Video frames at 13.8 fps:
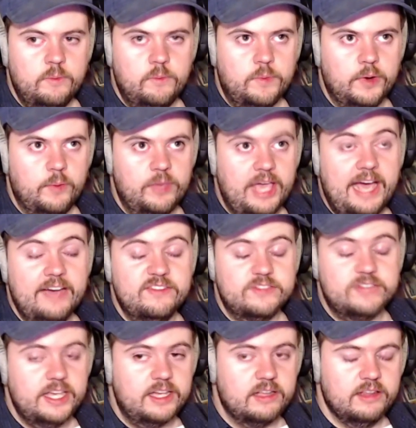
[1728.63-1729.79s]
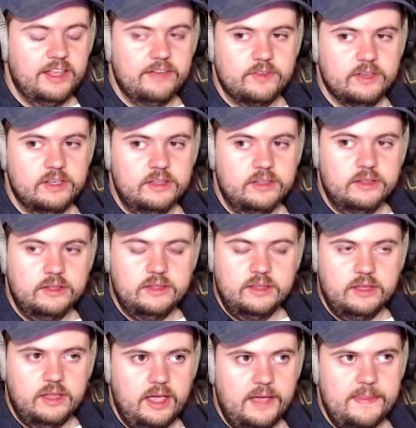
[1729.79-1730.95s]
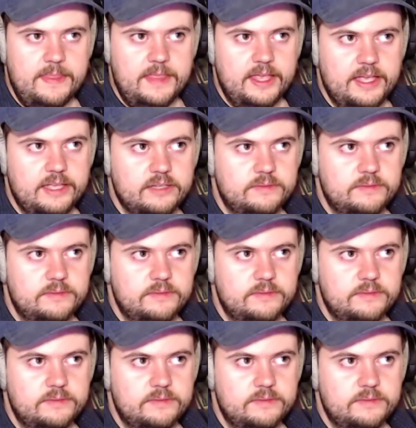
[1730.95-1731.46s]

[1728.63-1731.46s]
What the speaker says: But we have take 11, and then